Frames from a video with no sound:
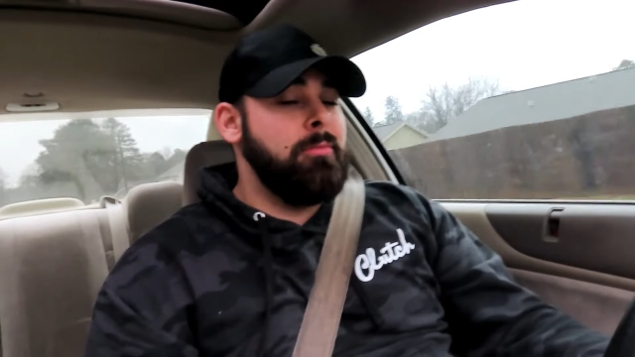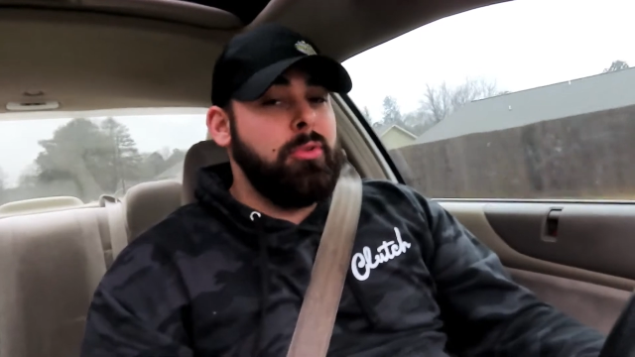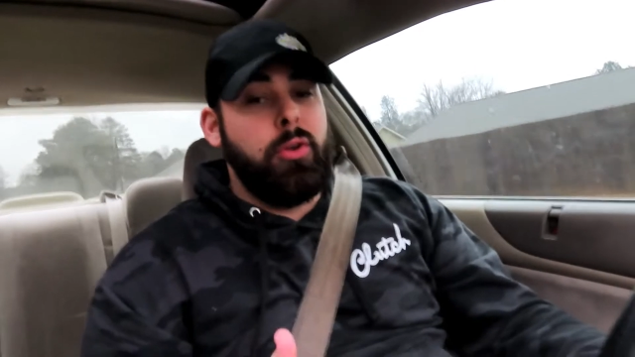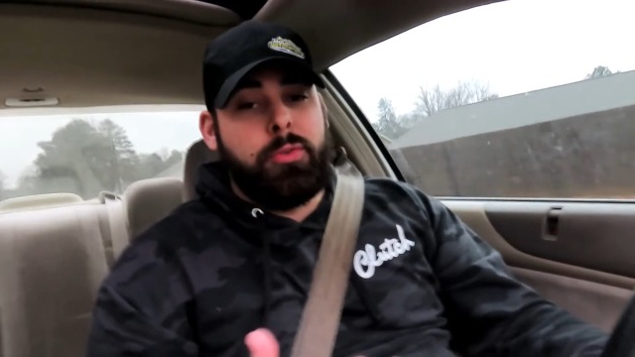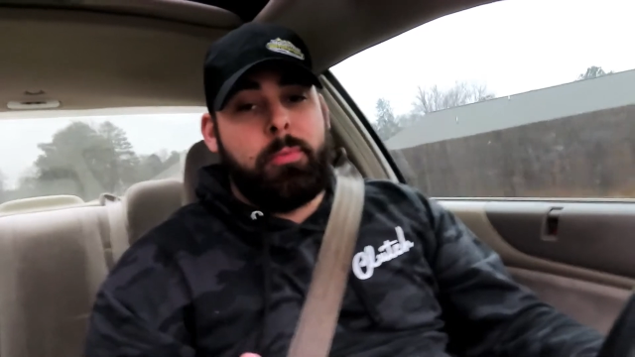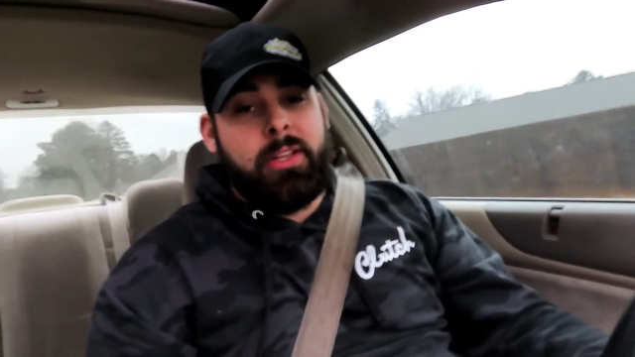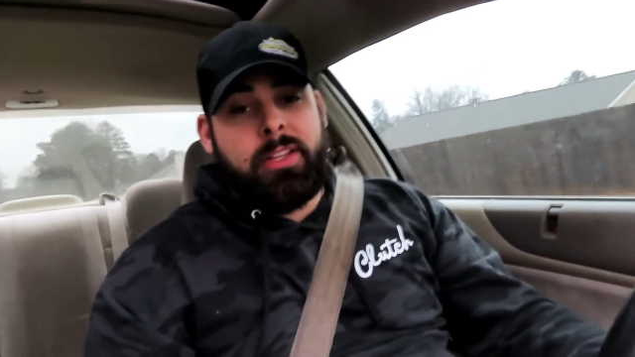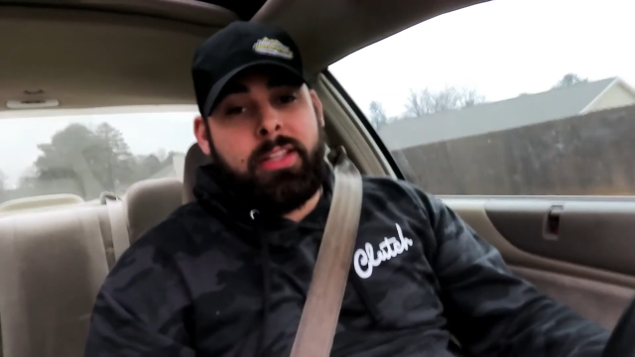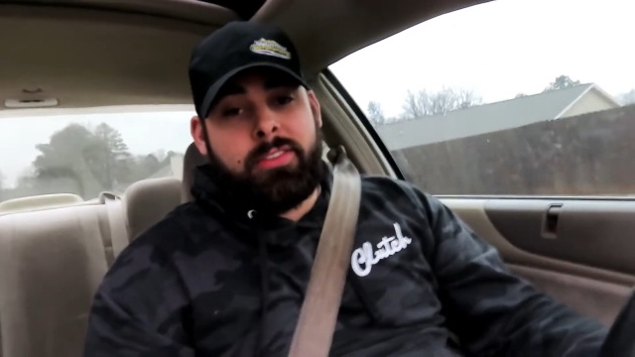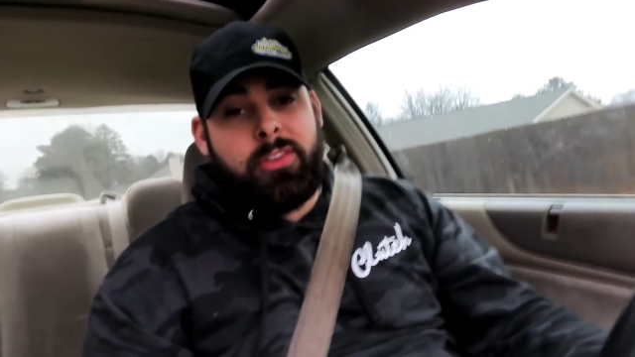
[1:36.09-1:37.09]
but
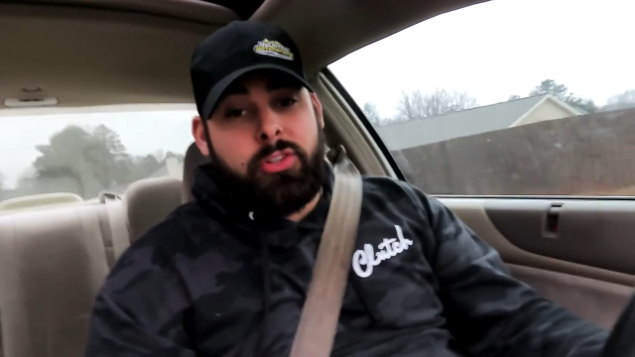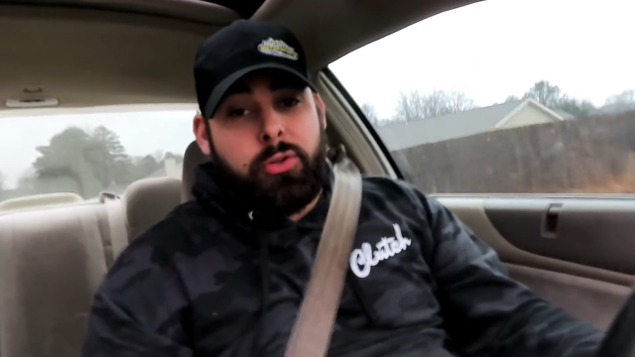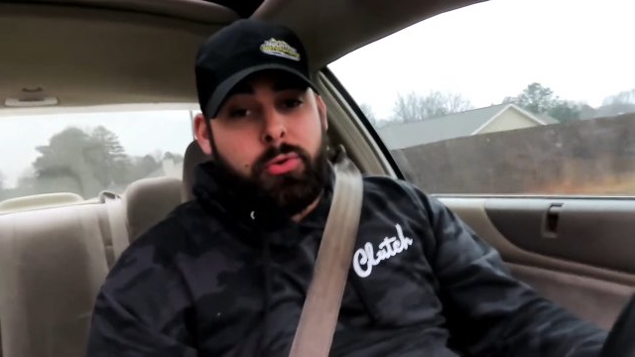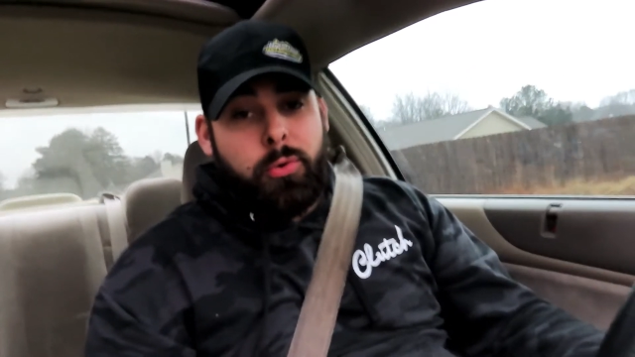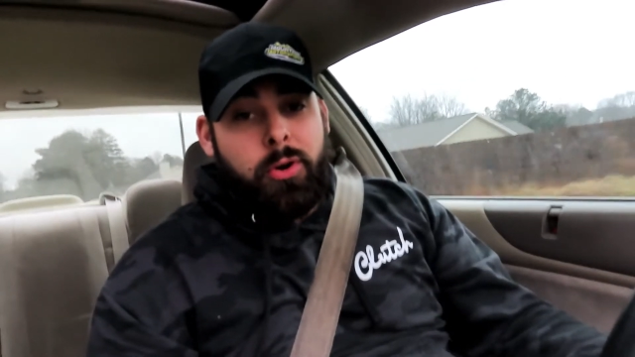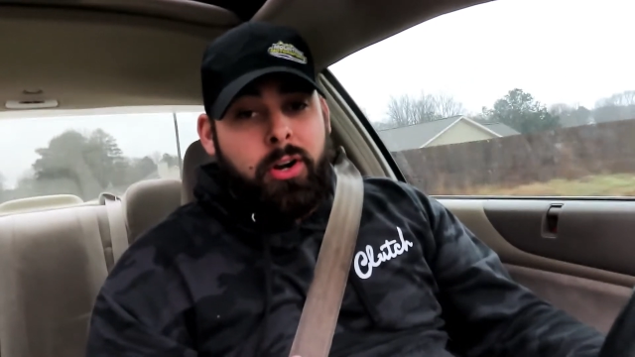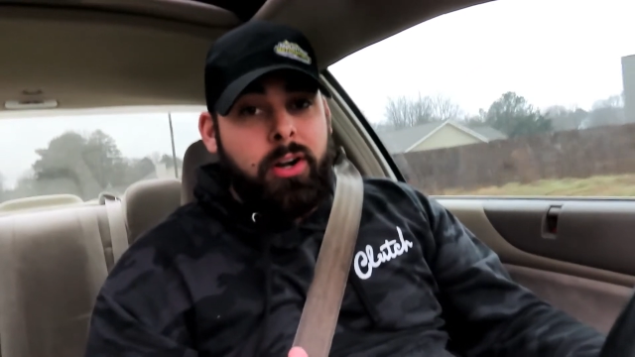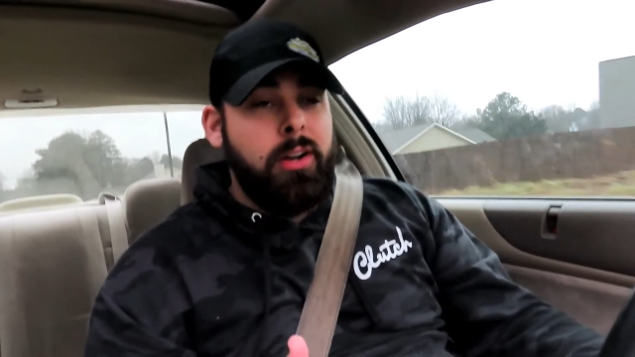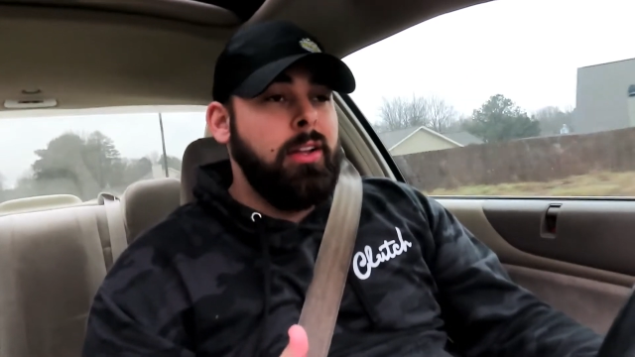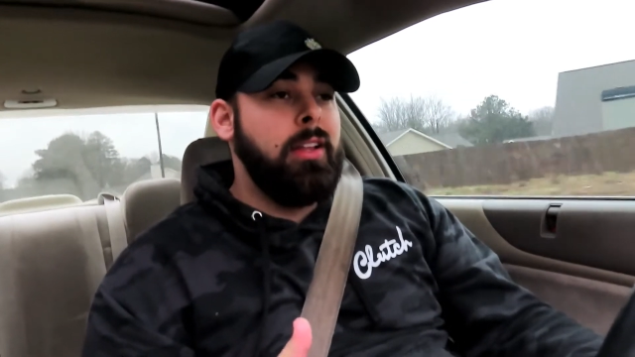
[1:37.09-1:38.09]
ultimately it's a 2-door.
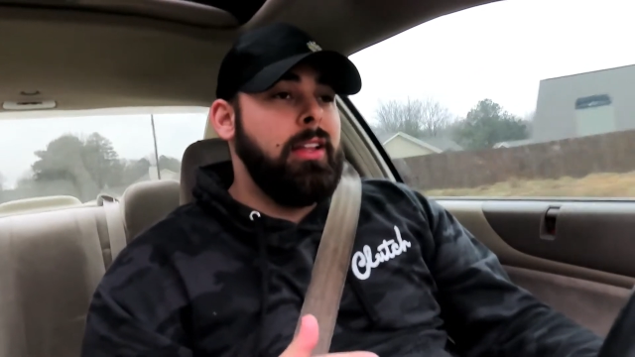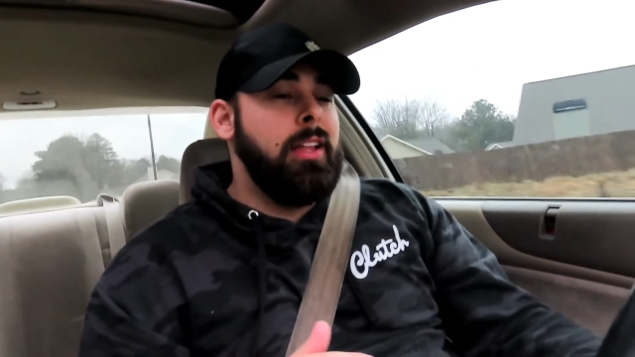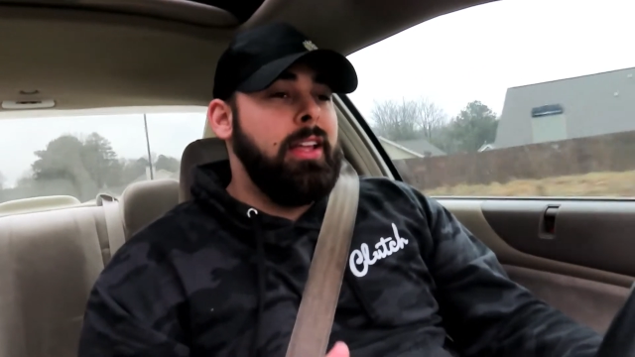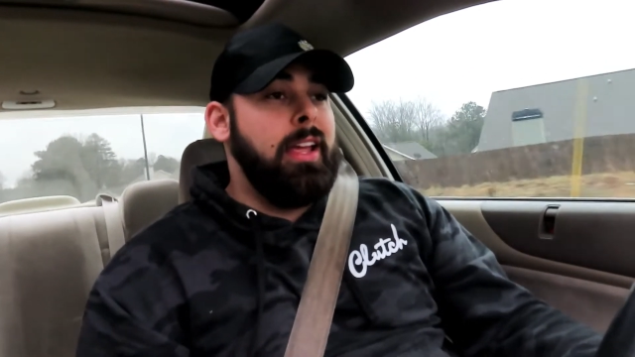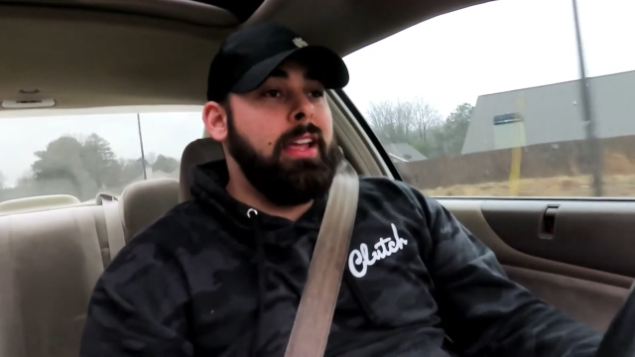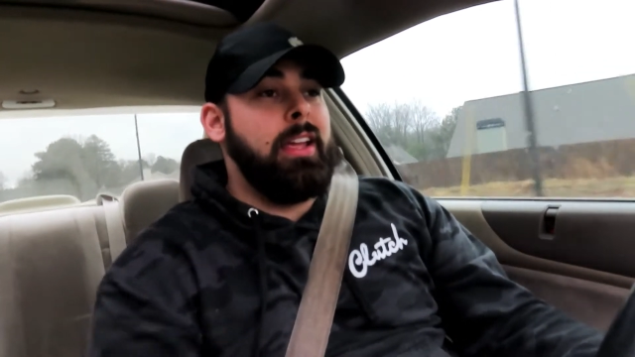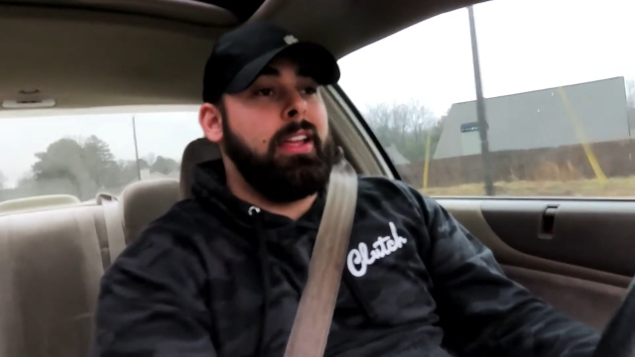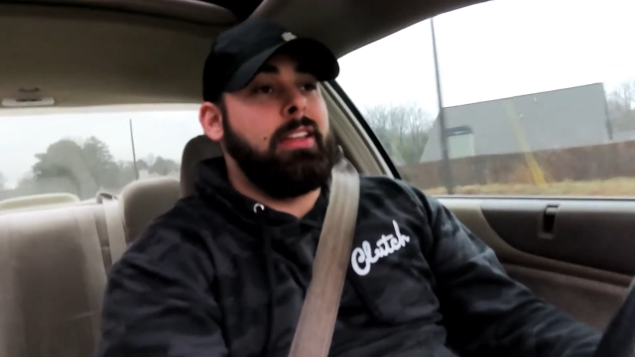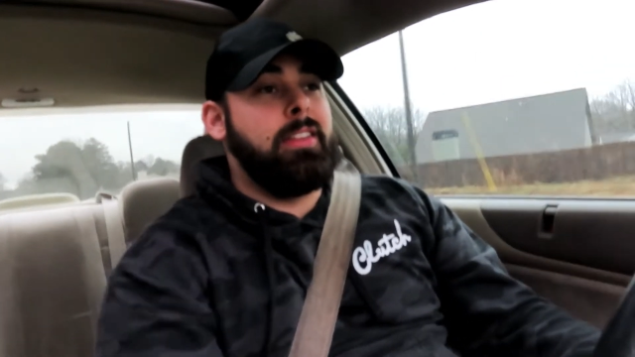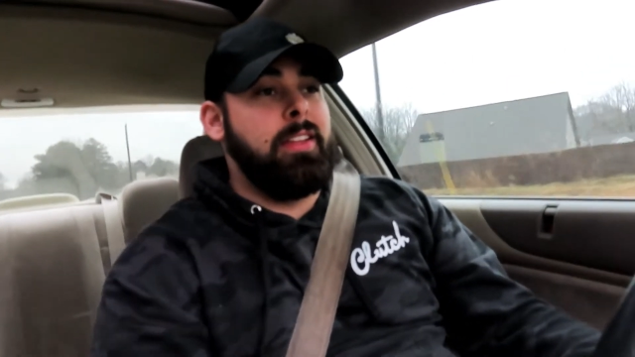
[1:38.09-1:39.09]

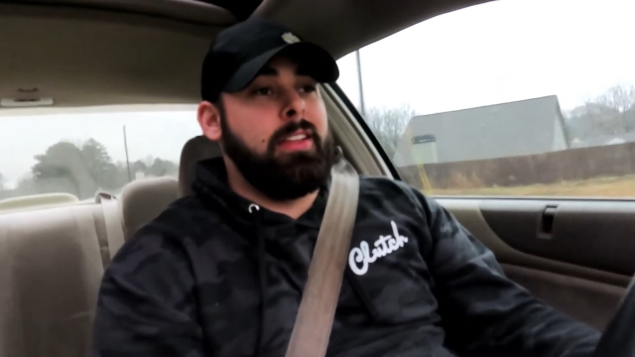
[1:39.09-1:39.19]
And